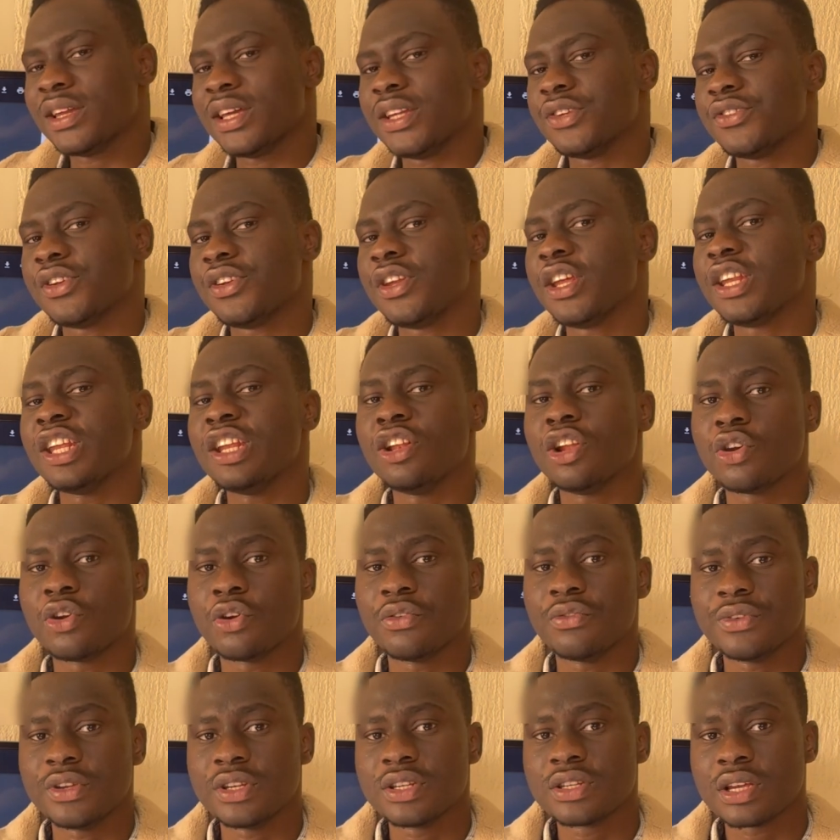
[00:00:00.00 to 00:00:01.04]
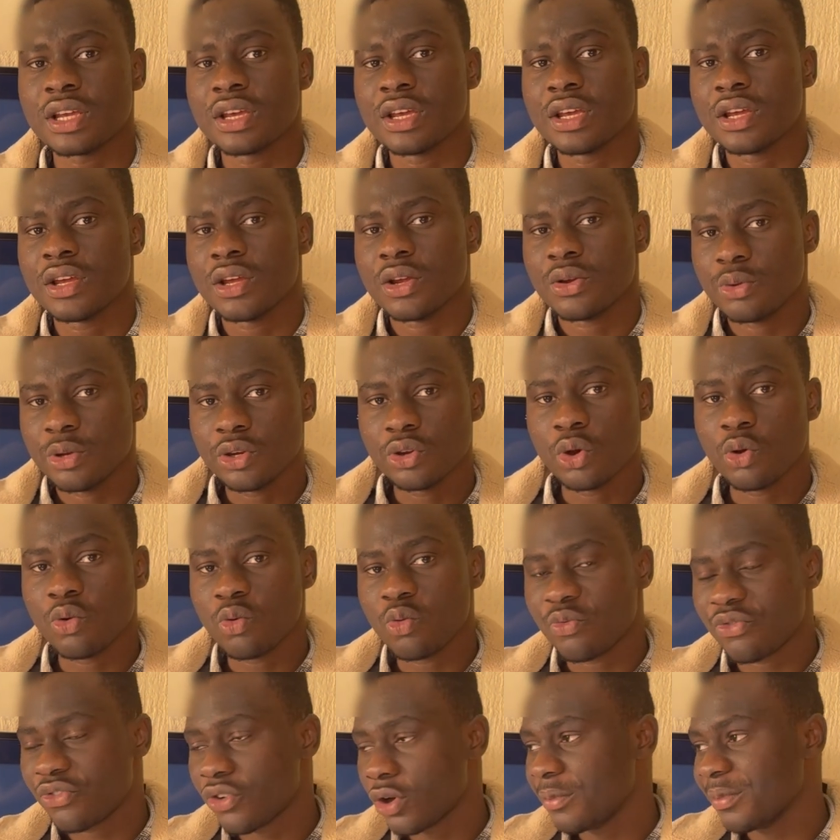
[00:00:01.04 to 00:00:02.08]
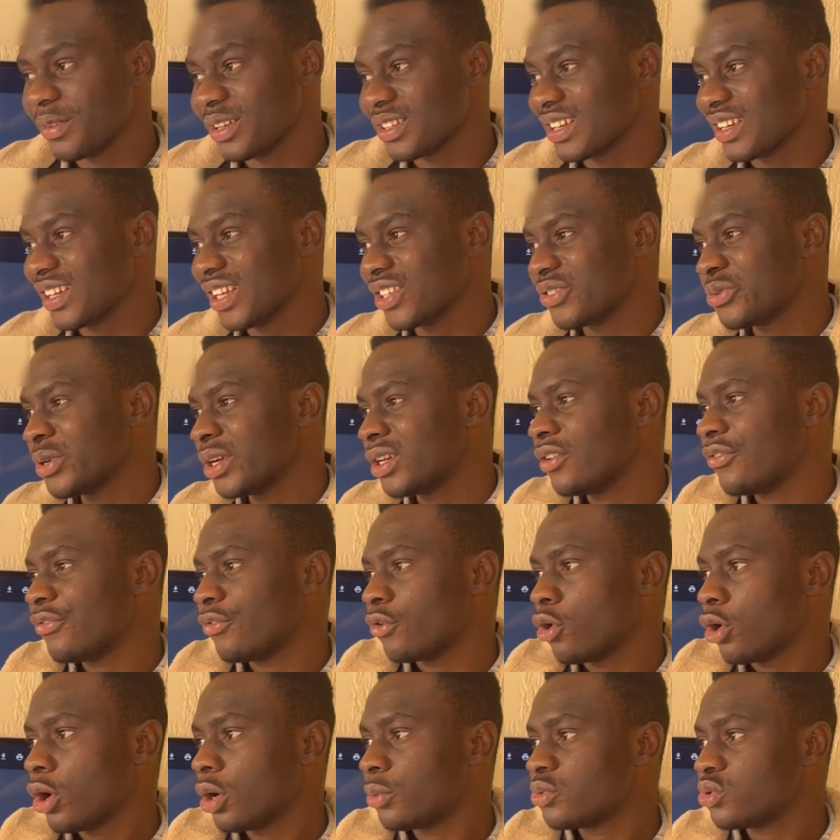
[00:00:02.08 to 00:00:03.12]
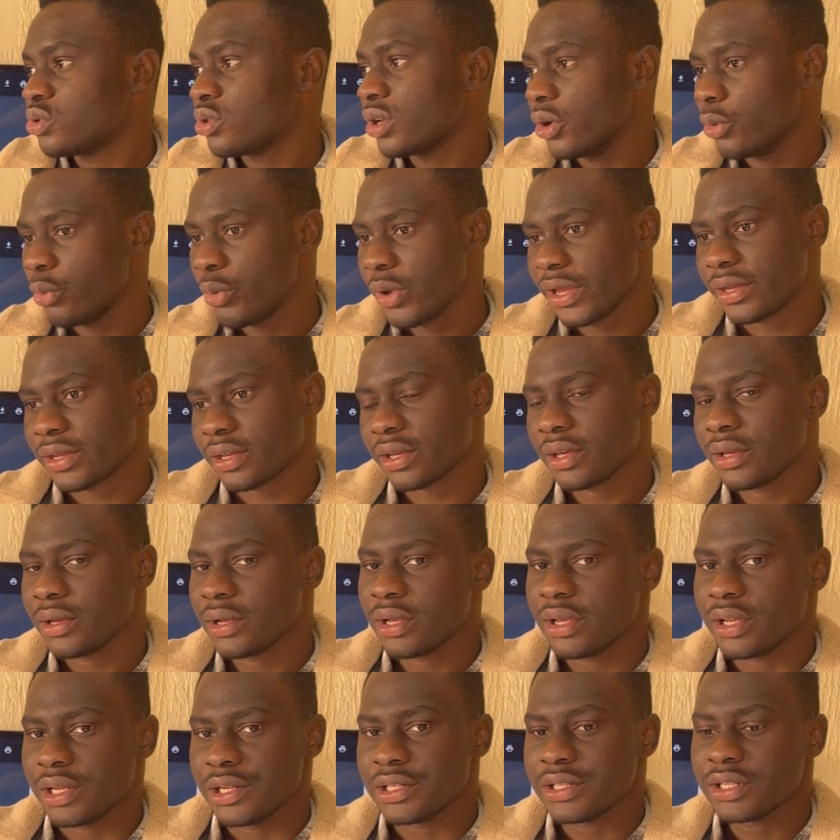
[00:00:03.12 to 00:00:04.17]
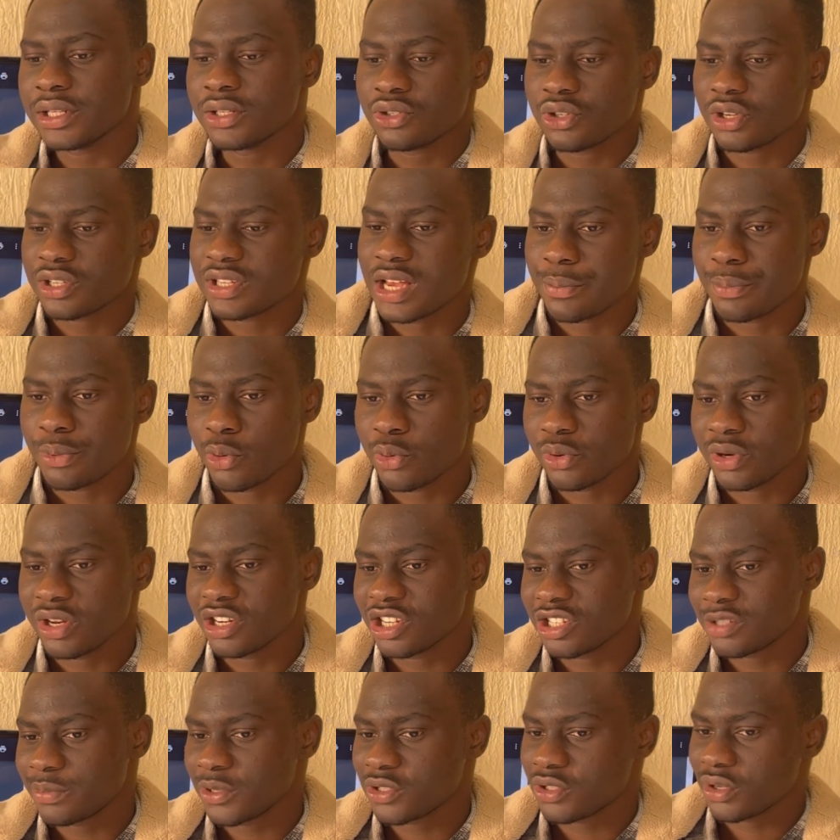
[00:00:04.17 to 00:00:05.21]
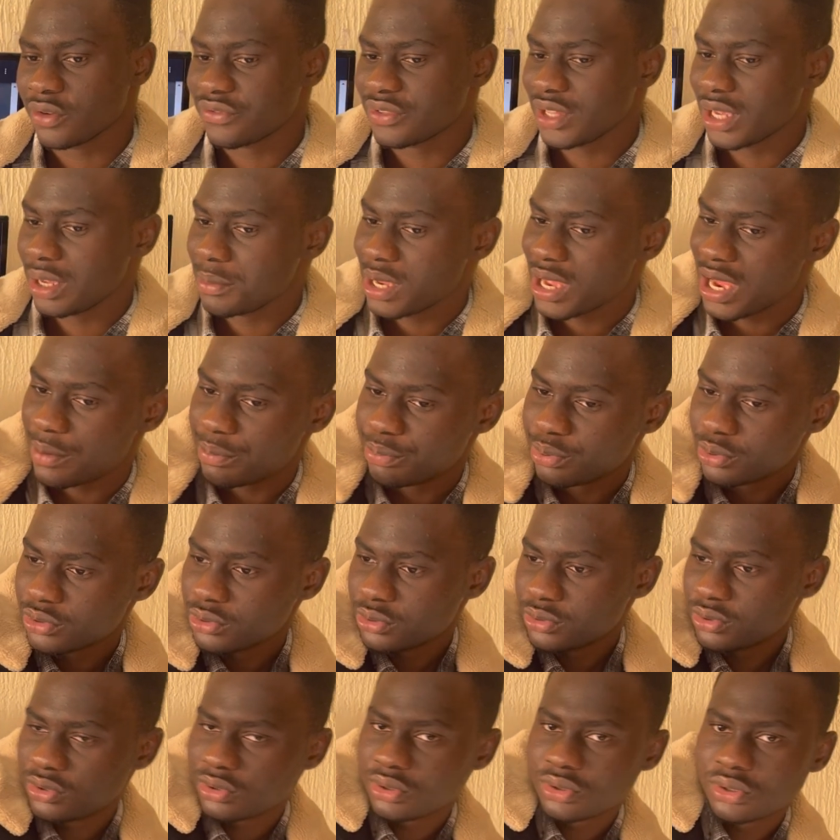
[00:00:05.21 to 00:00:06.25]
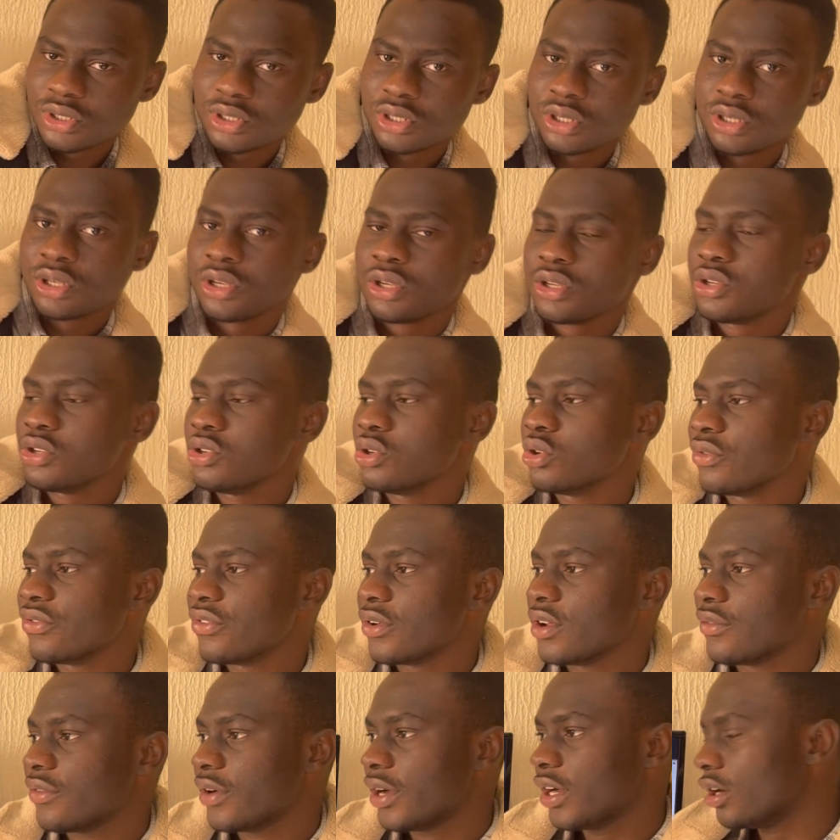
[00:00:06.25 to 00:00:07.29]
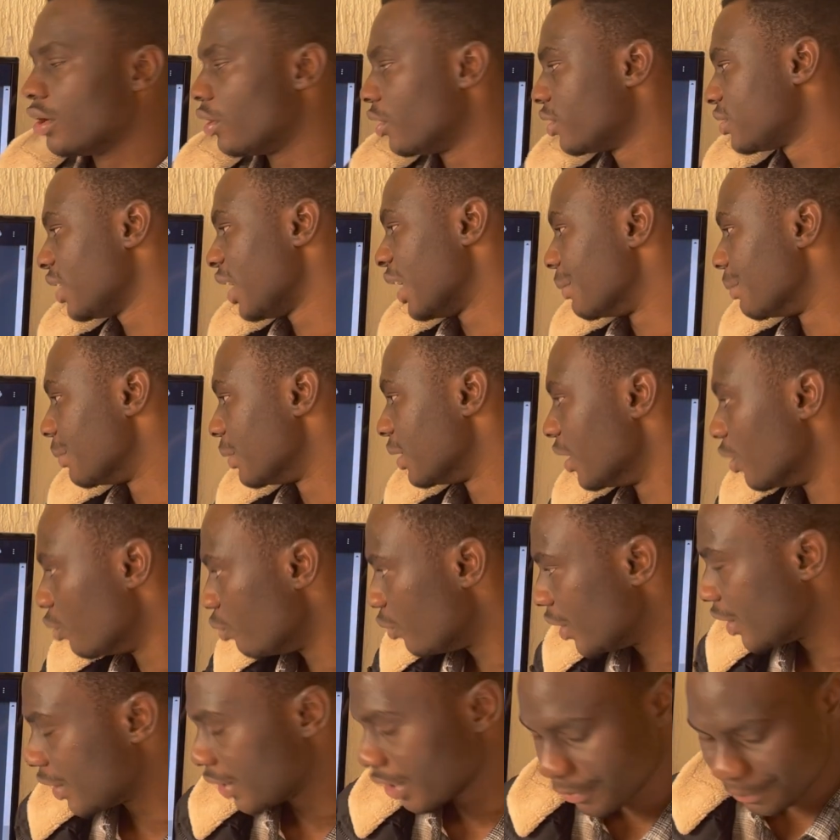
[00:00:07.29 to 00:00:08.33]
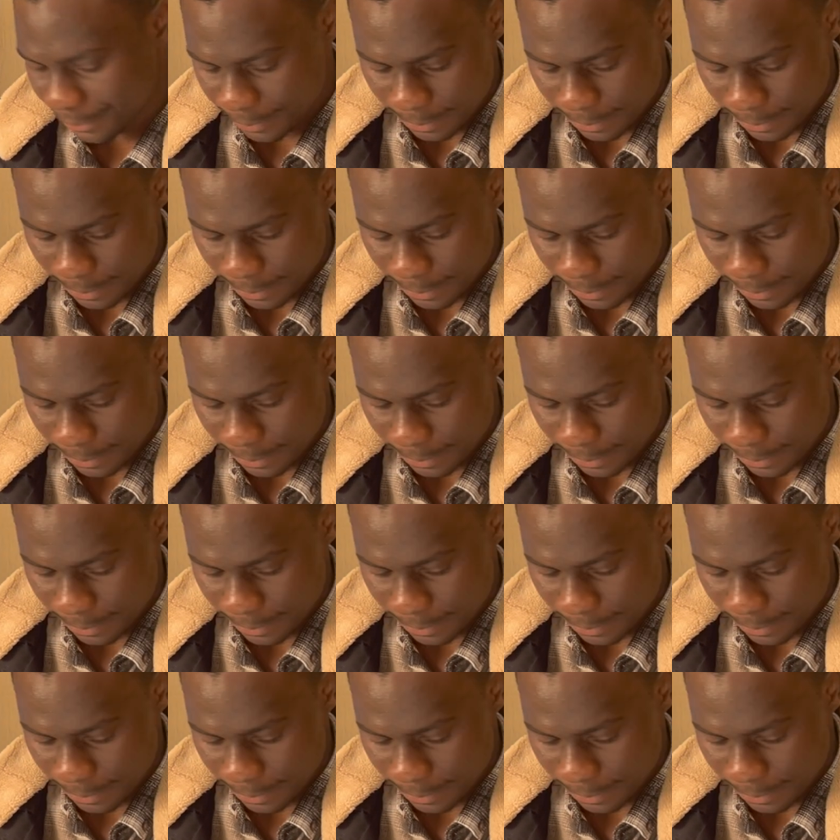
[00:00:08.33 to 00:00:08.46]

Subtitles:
and I traded a lot of it, you know, from it, and I traded it for up to a week. It didn't just happen within a space of time. It happened, you know, for a very long time, a week.